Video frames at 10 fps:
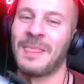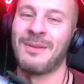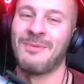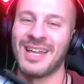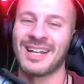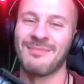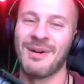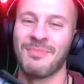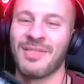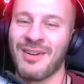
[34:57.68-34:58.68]
We got to come
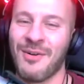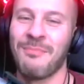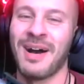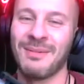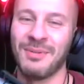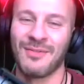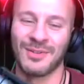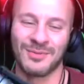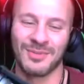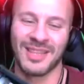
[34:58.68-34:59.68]
up with our own Bible
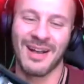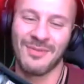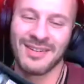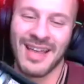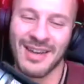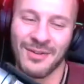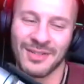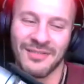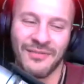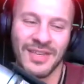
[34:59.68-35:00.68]
verse with that one. I know
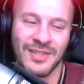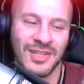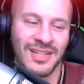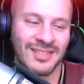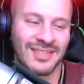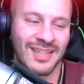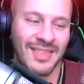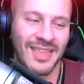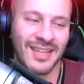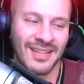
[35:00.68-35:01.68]
it's Ephesians. I
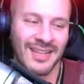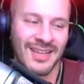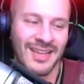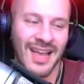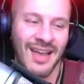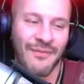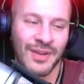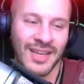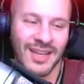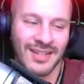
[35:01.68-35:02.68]
think I
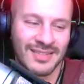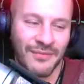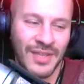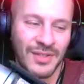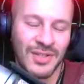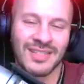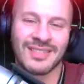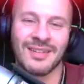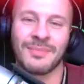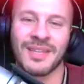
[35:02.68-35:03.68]
forget. It's Ephesians
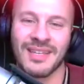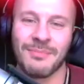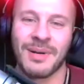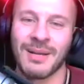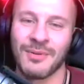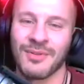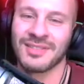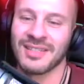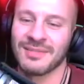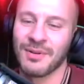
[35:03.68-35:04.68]
something in the Bible
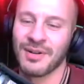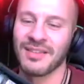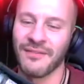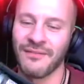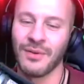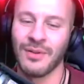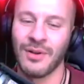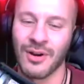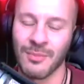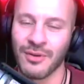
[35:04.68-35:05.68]
says, put on the full
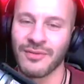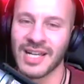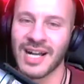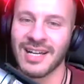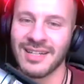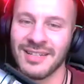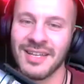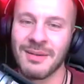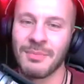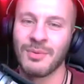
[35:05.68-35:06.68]
armor of God
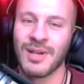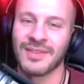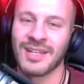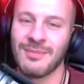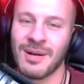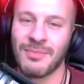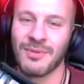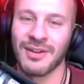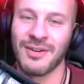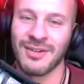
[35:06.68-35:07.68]
but we have to come up with
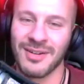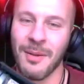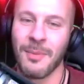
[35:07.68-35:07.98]
our own.